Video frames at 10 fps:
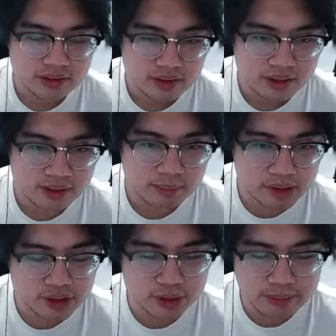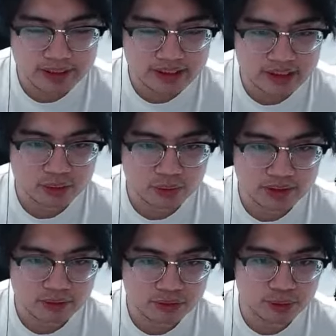Her burst could be decent with
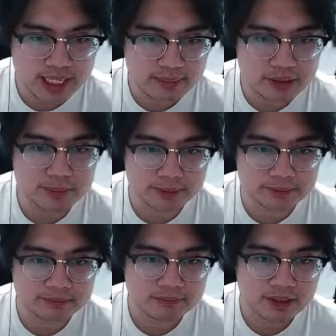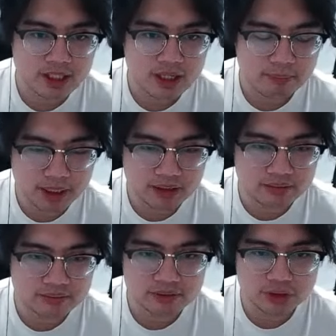full damage build. But
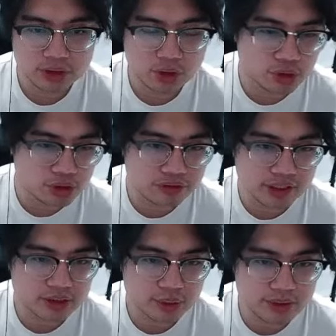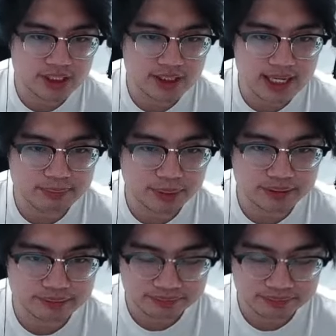you're also very squishy at that point.